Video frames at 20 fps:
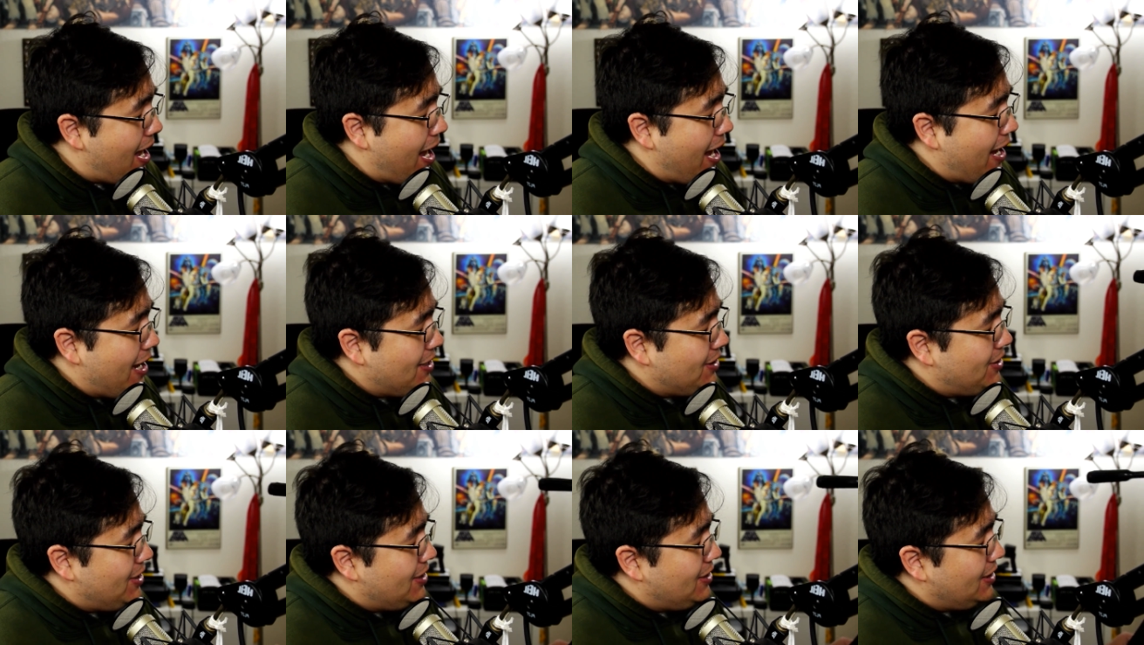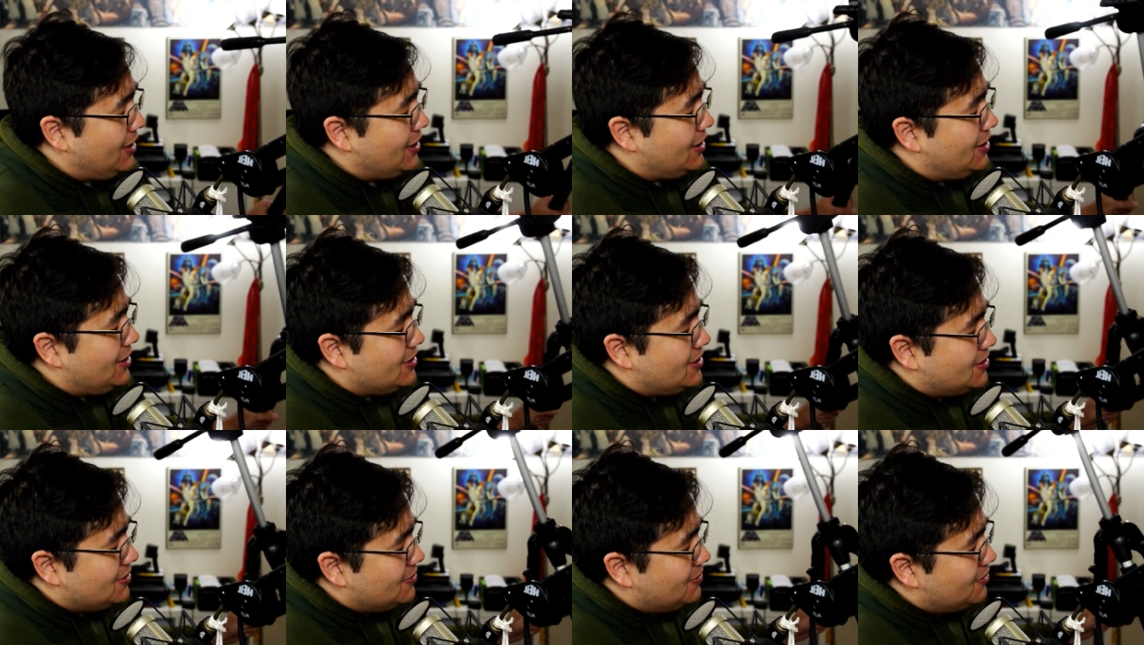And then, like,
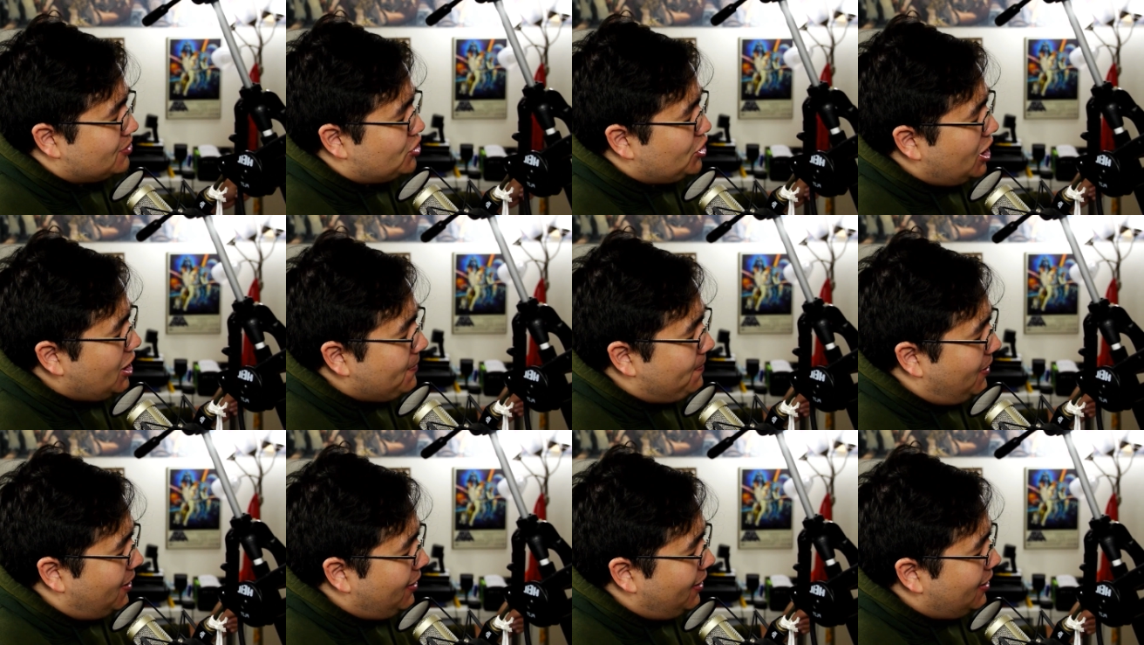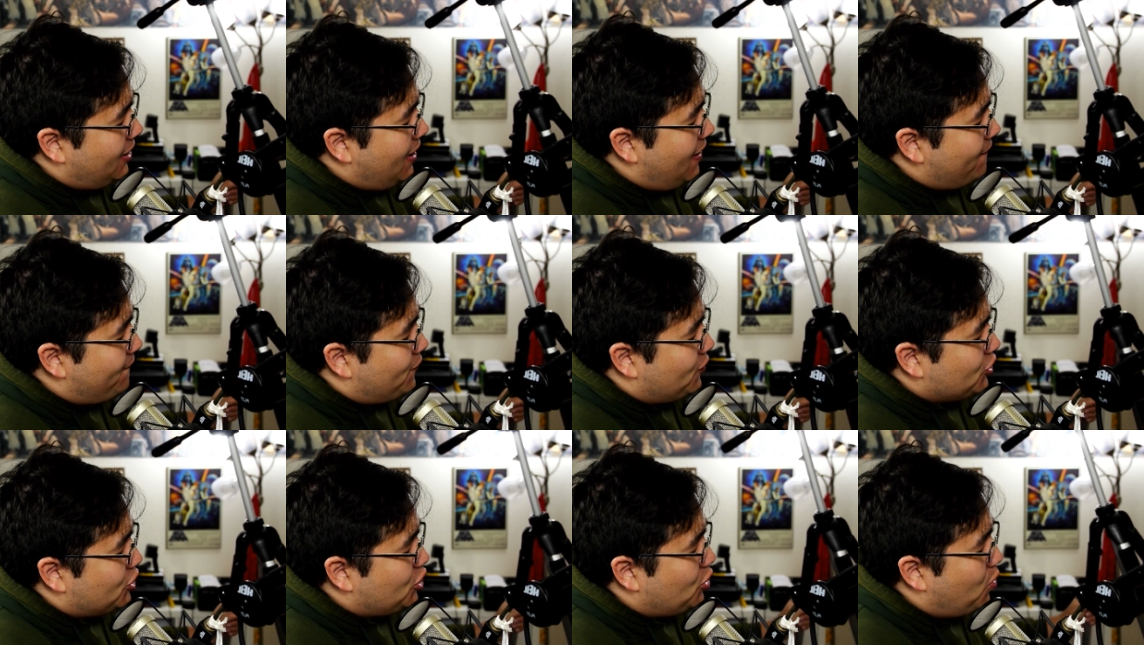this tripod I got
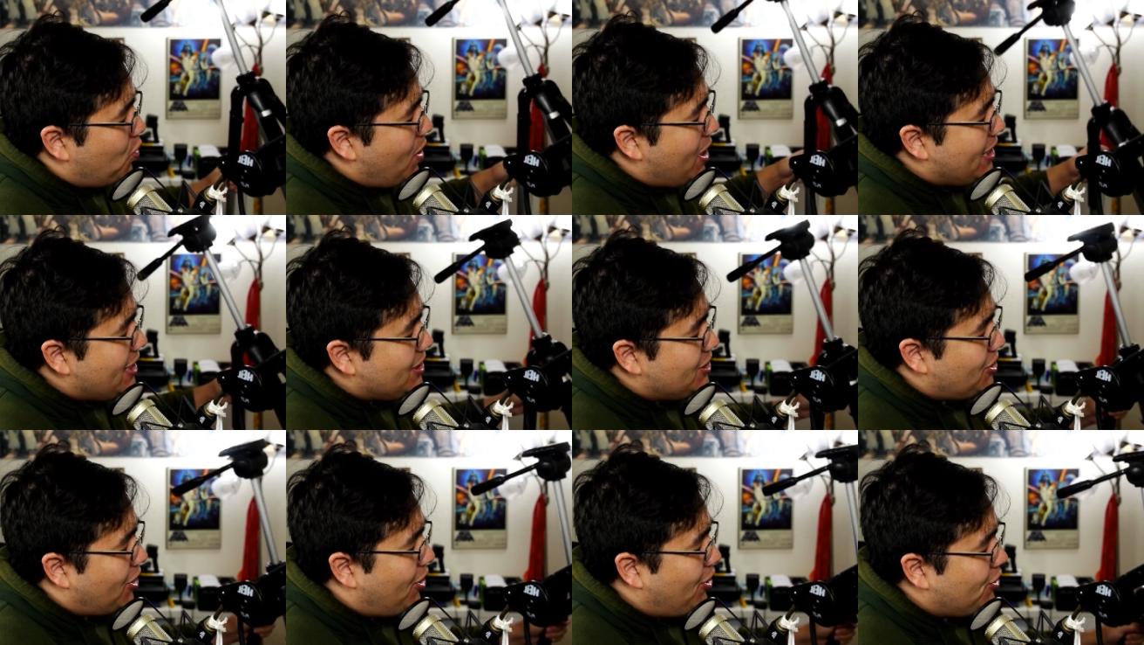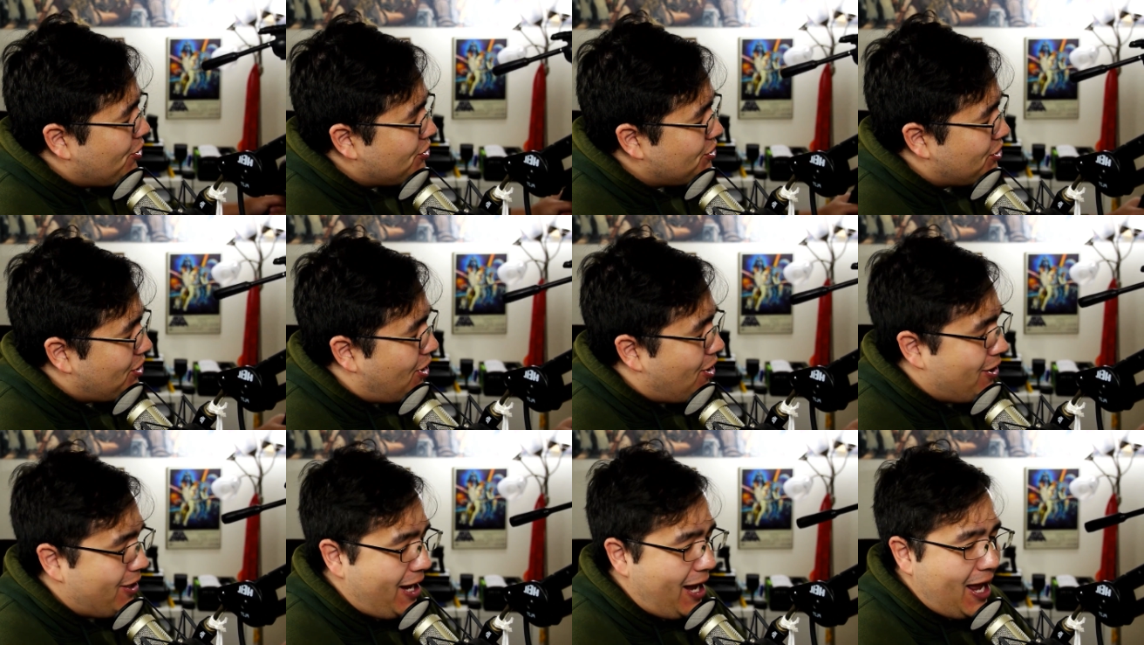for $20
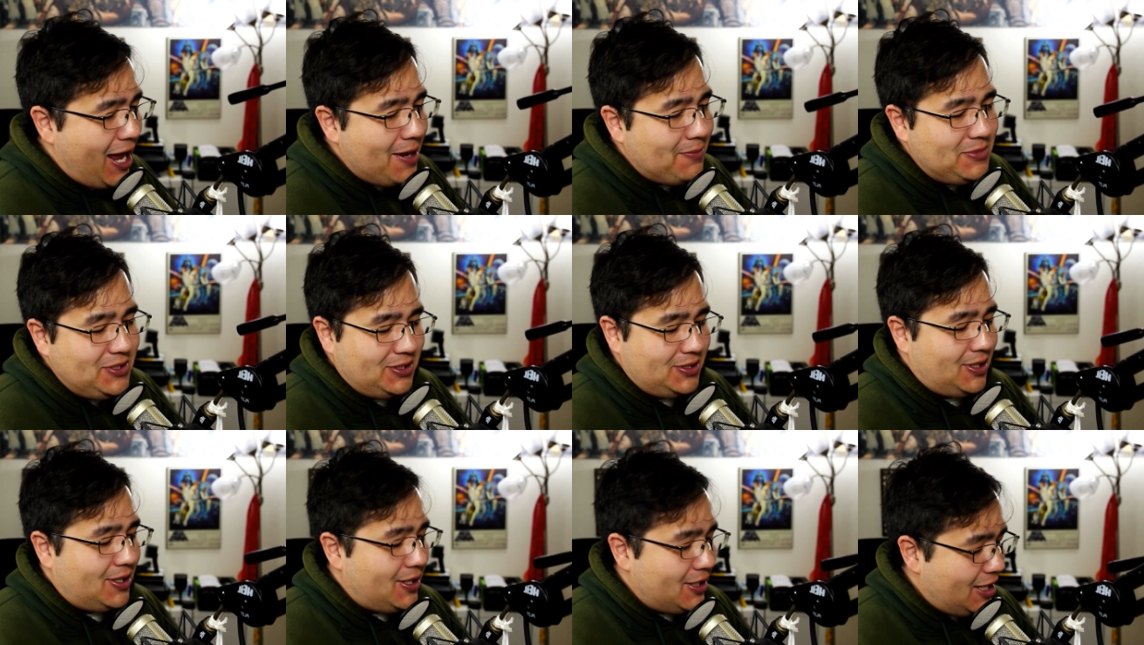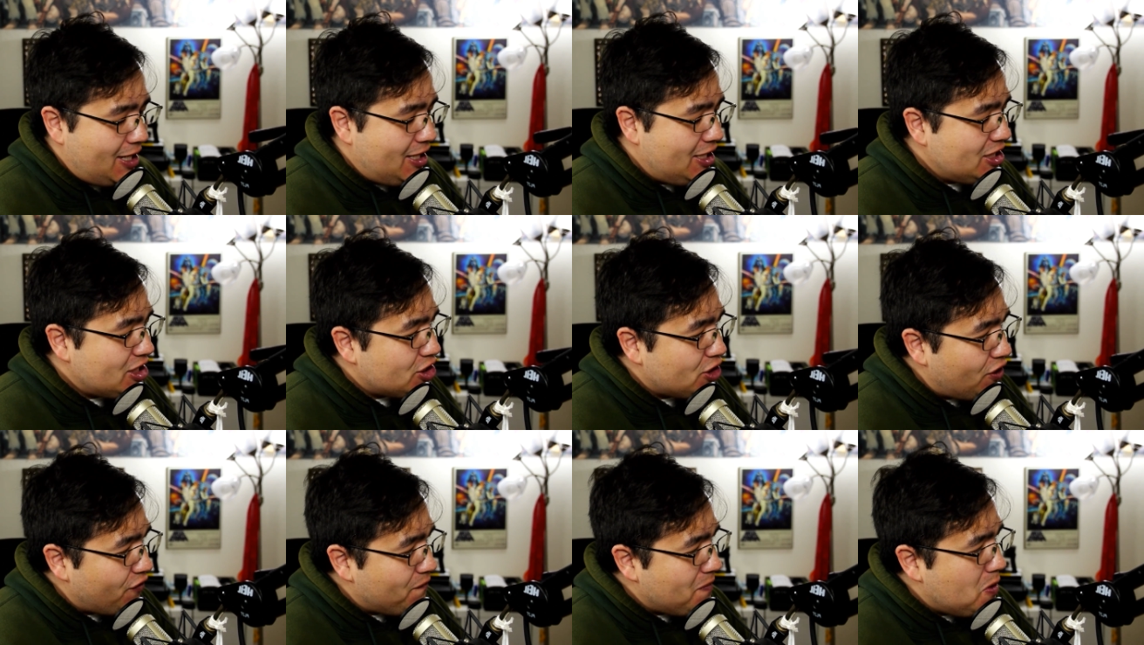on Amazon, and it
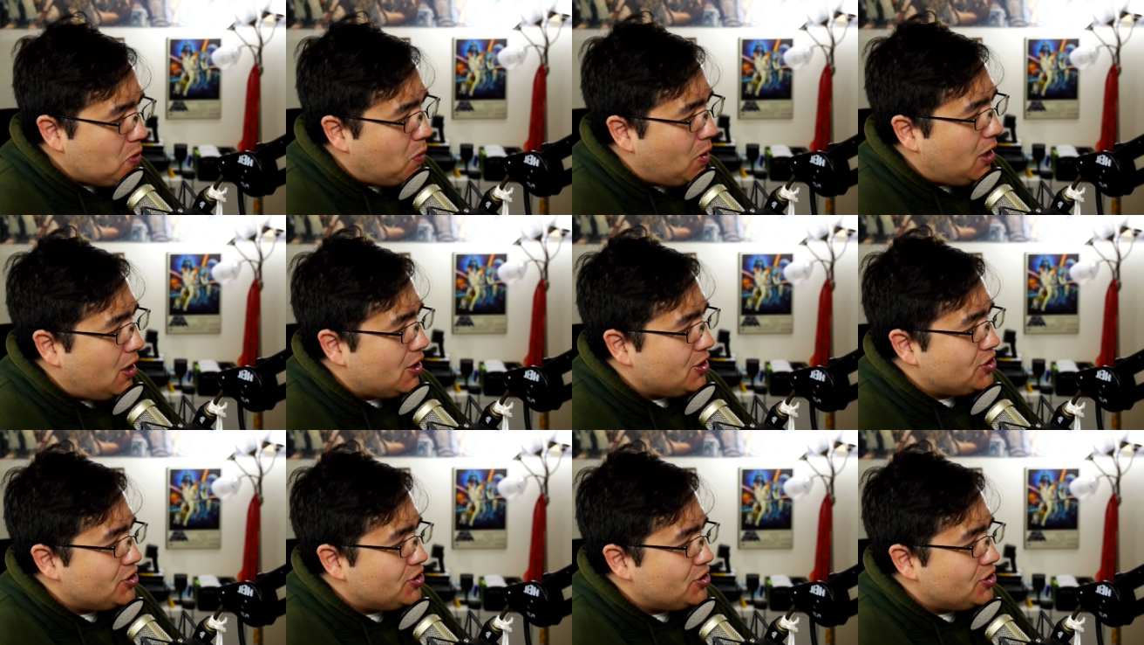served me well.